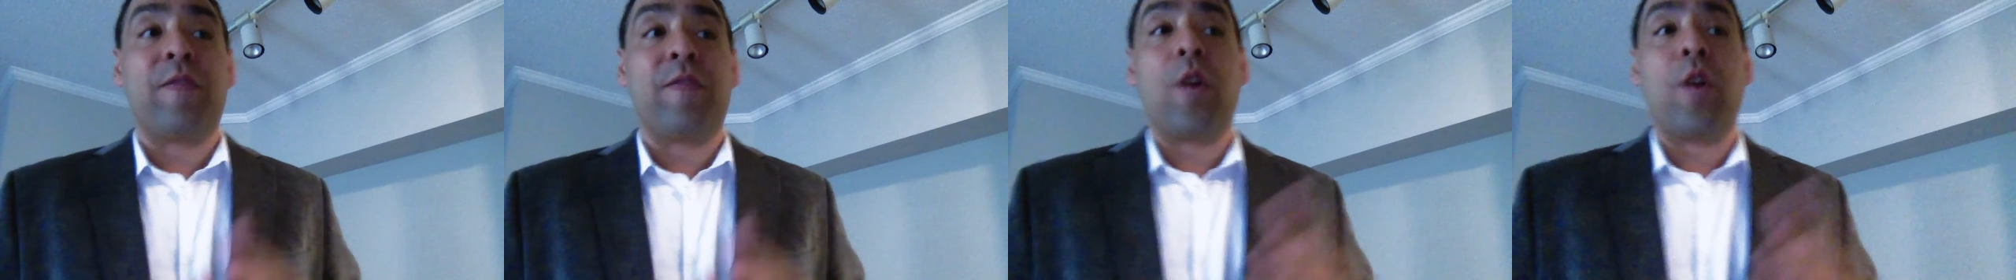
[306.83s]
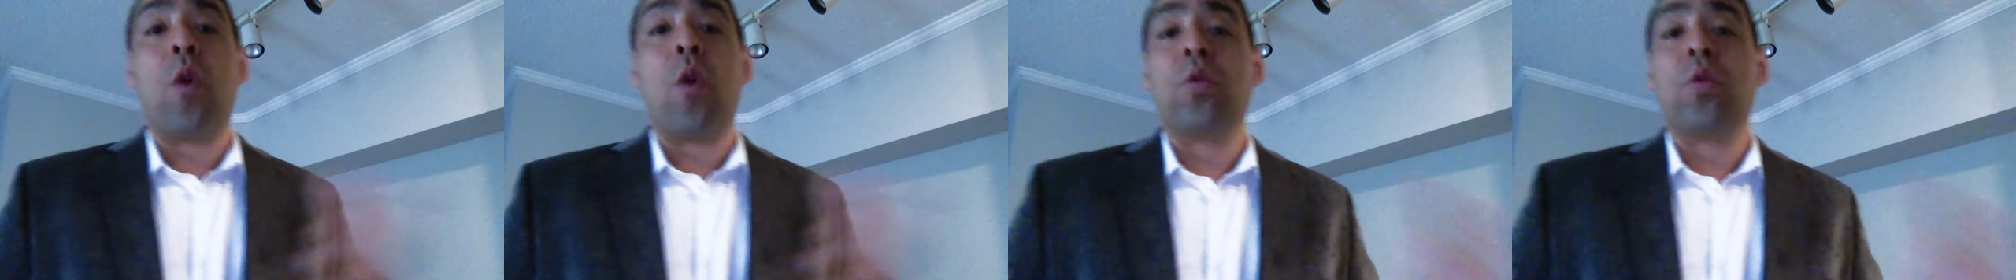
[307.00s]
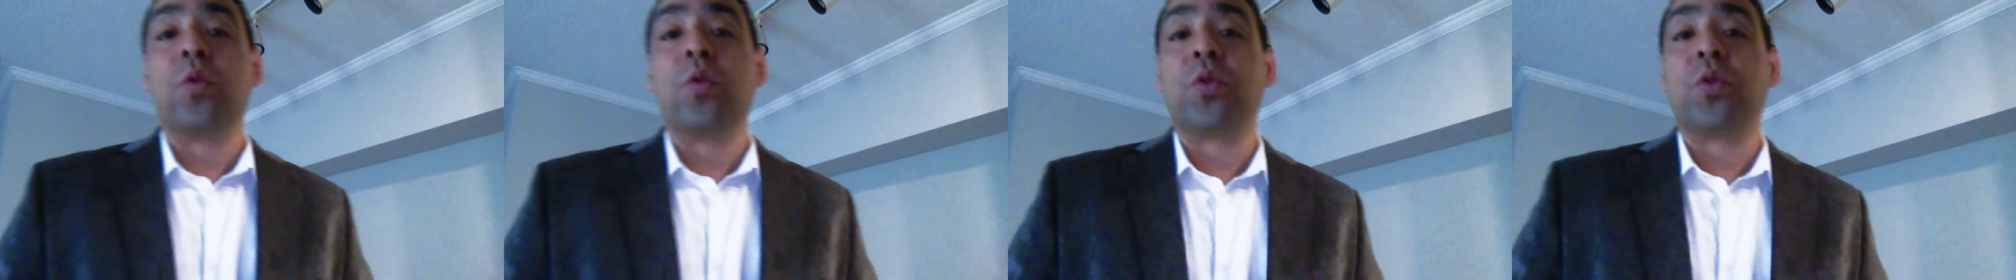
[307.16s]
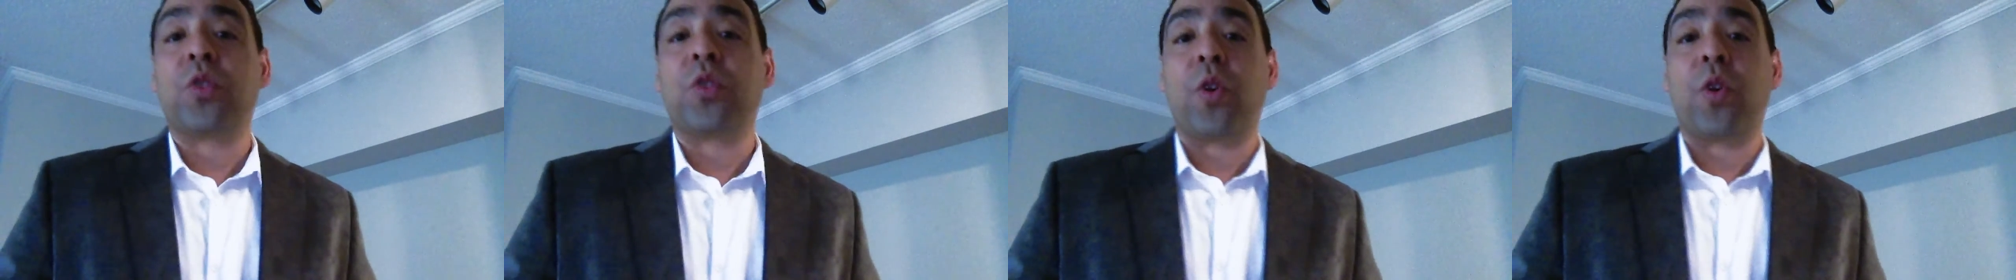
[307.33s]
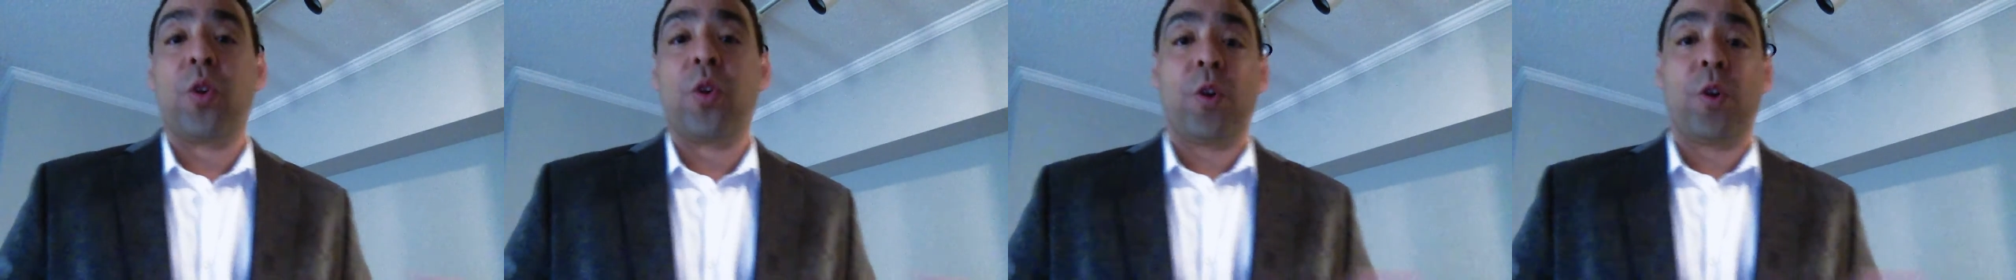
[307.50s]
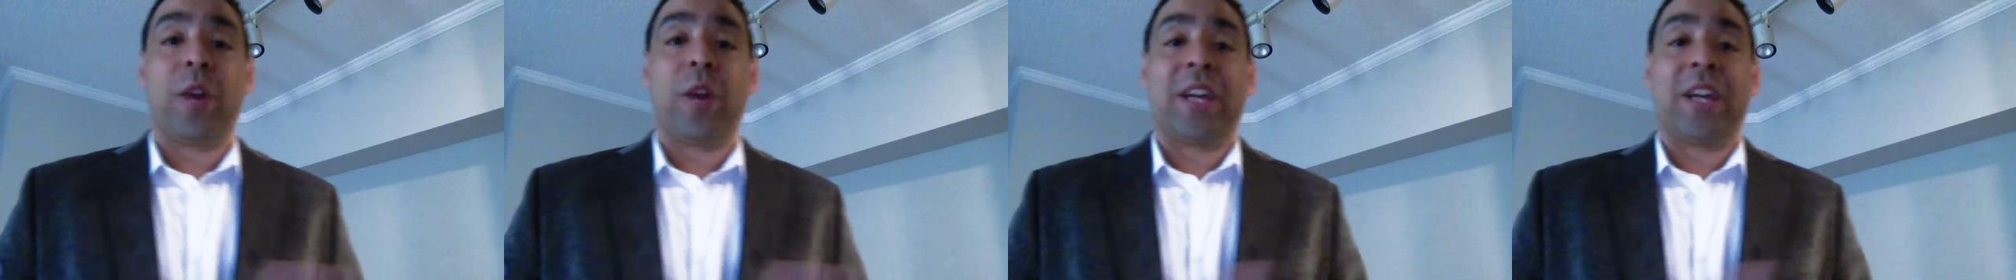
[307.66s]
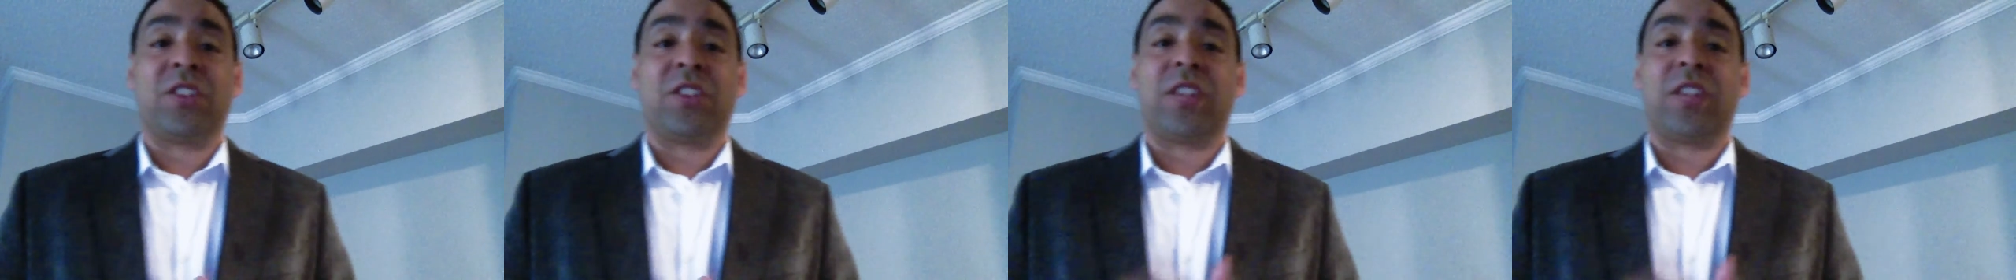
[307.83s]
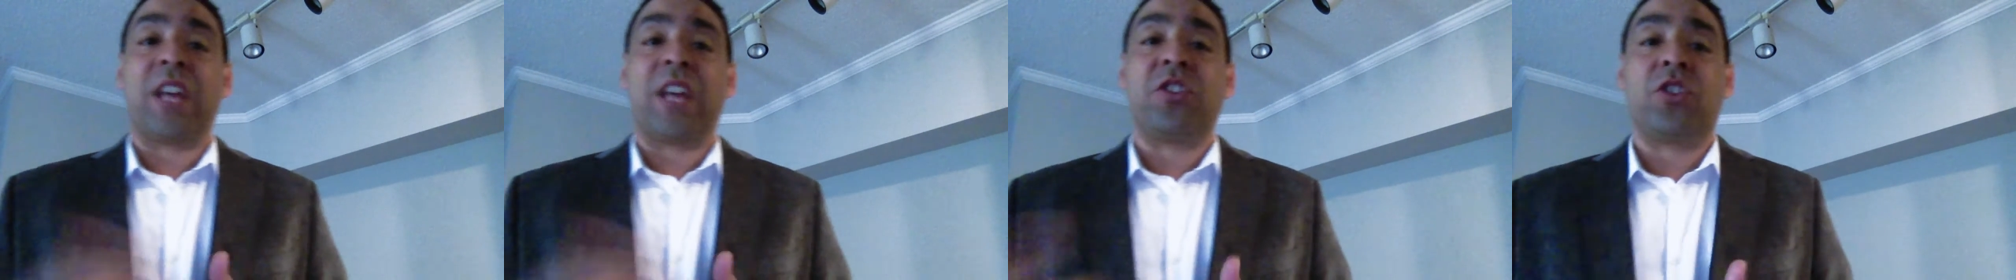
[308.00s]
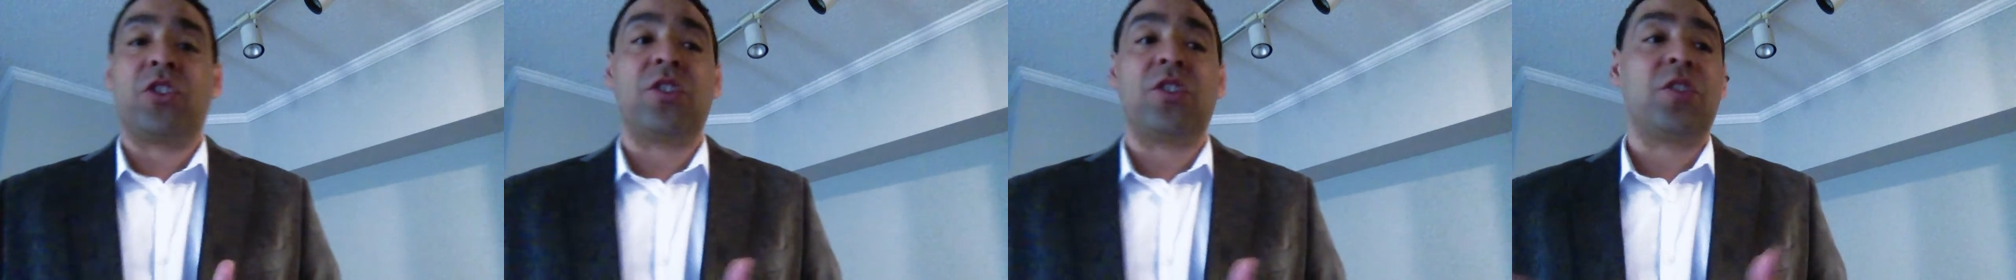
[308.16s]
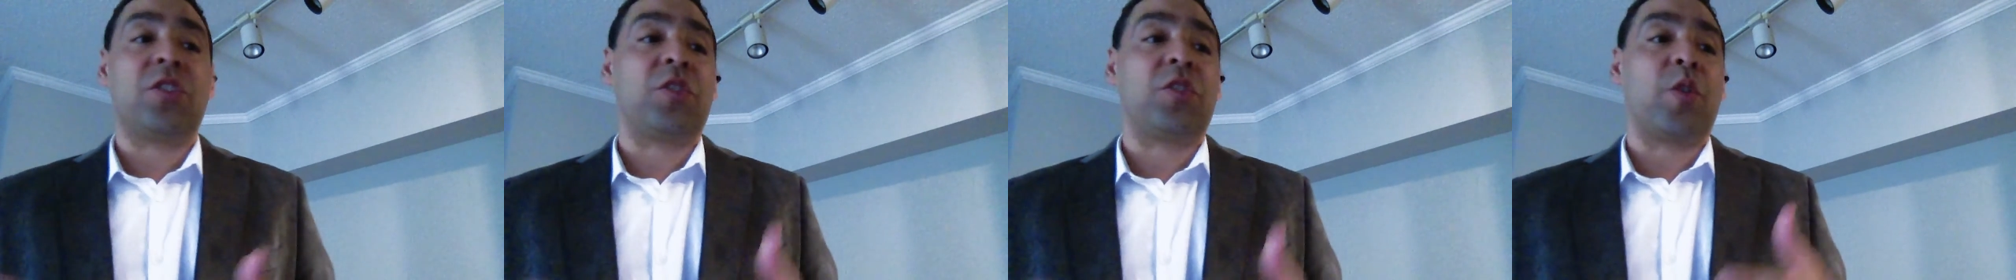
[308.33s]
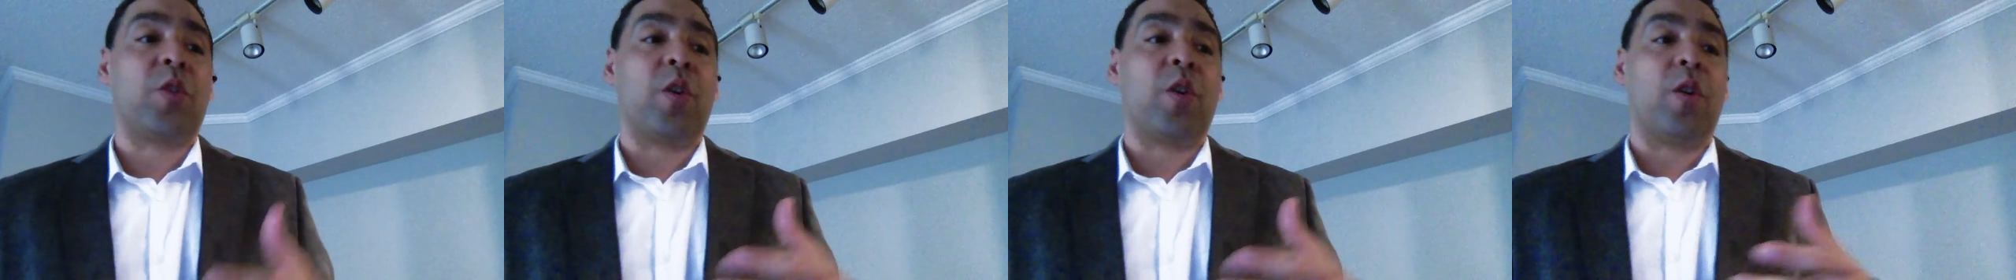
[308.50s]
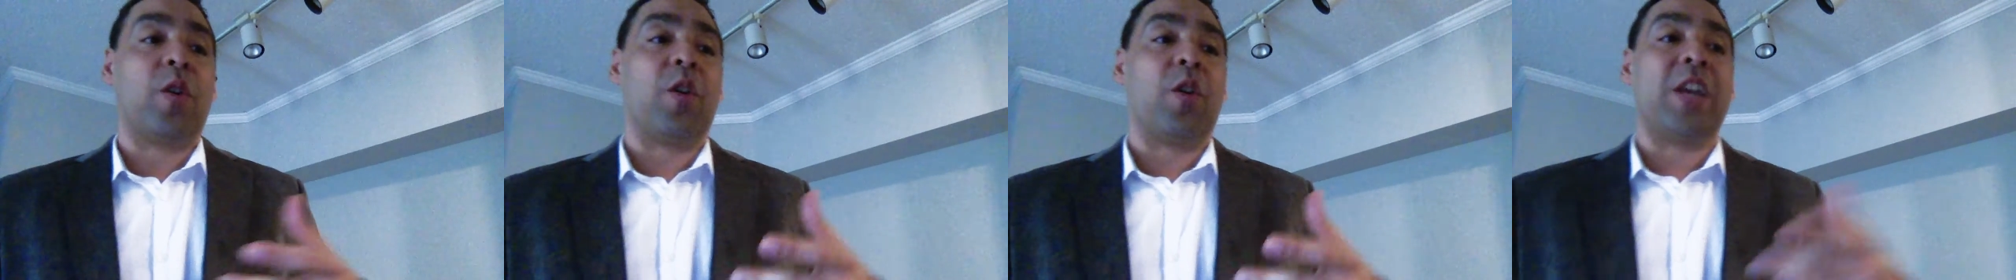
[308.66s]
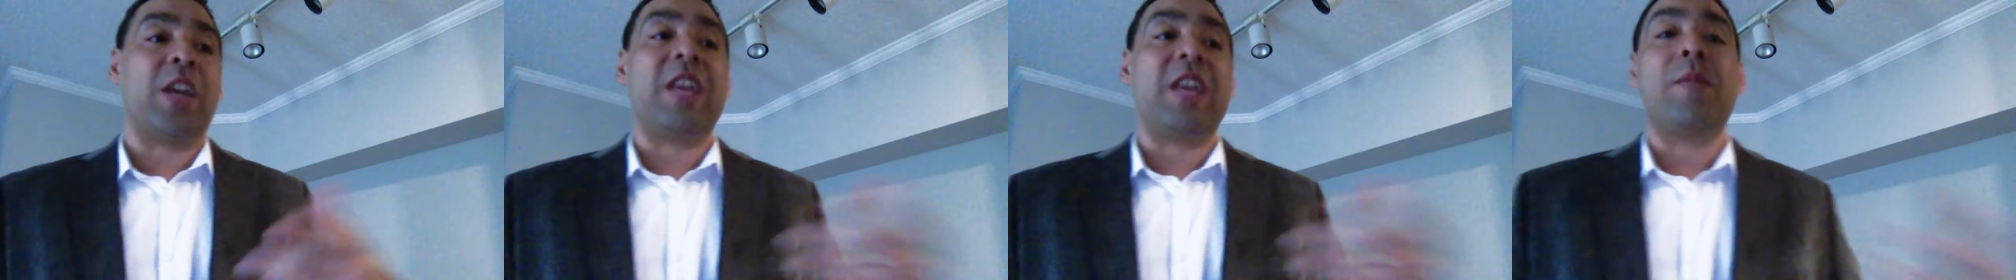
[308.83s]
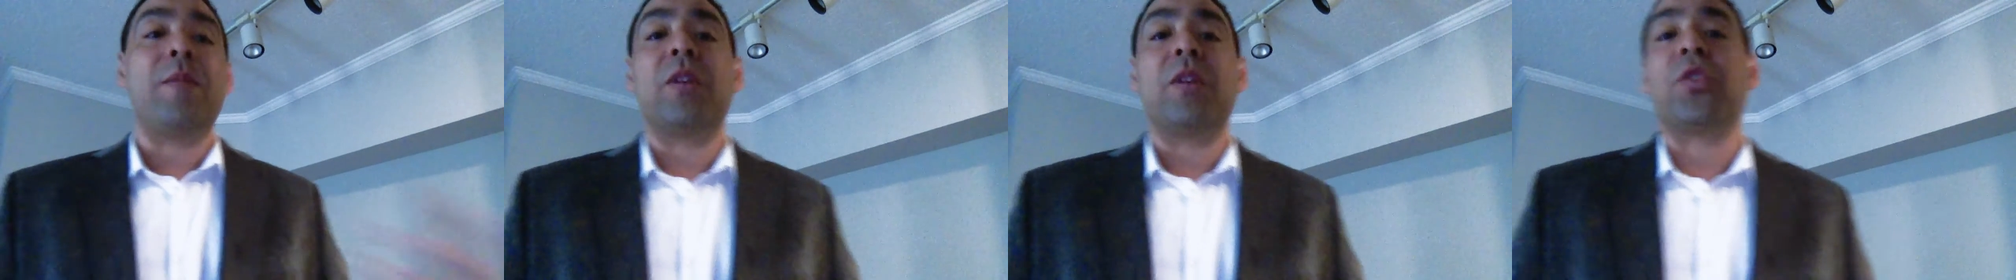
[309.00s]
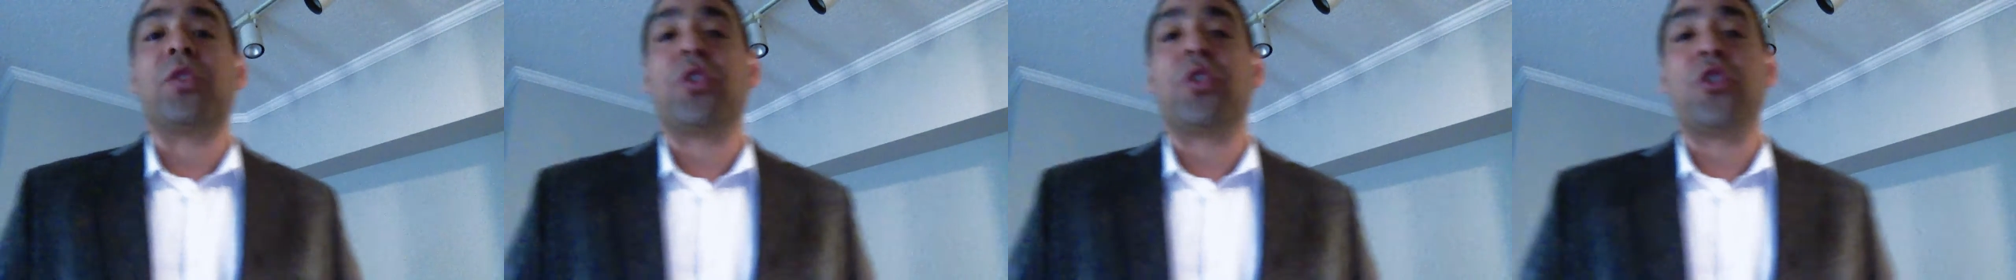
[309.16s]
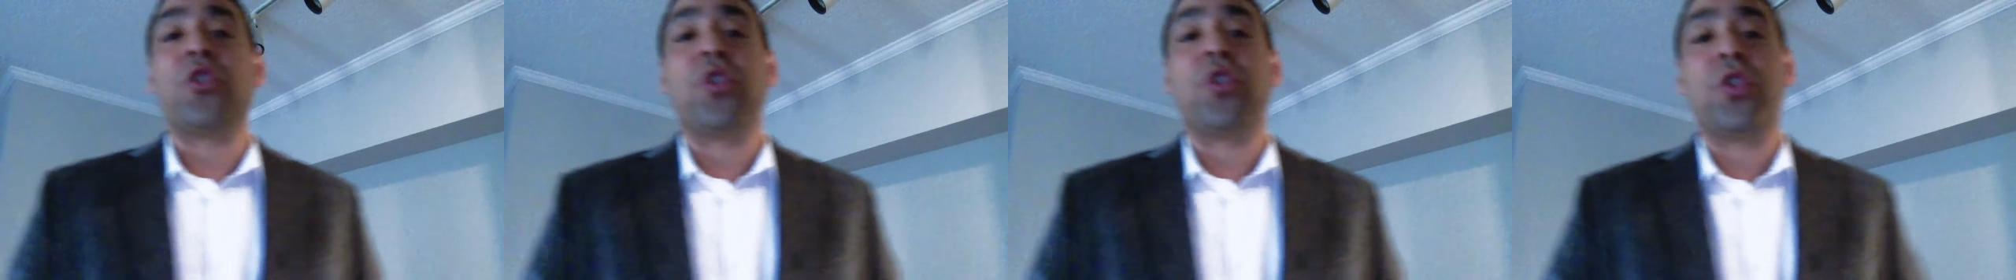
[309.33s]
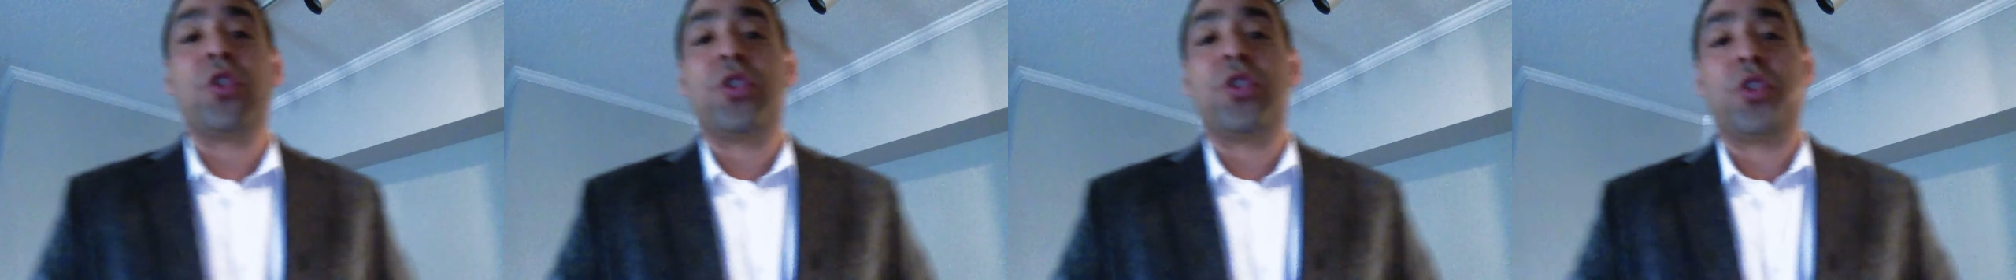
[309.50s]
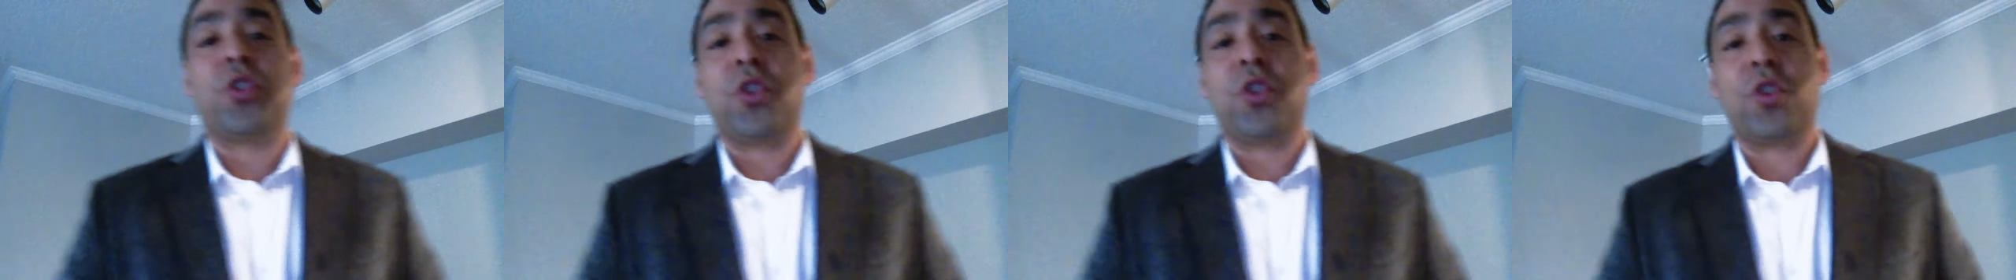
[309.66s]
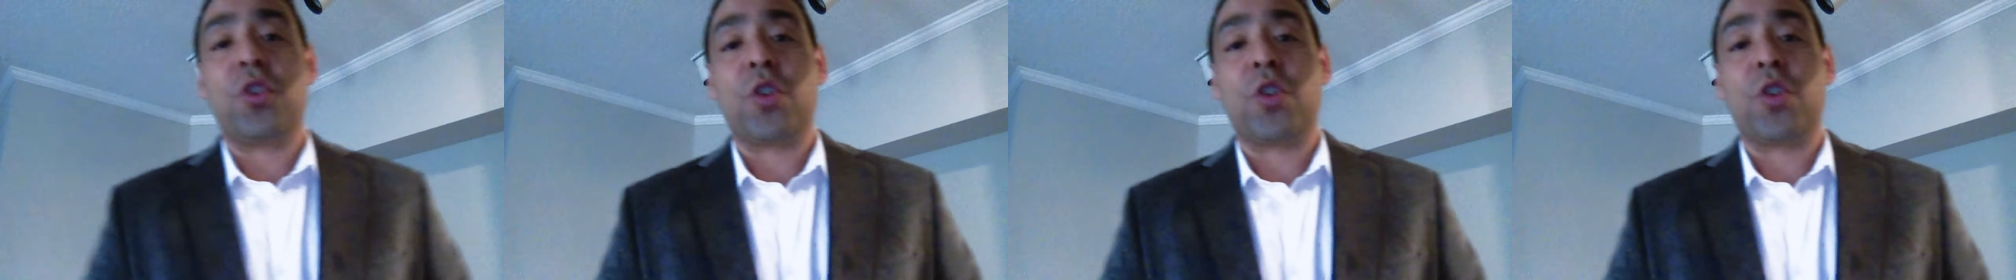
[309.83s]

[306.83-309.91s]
phones or extensions or emails should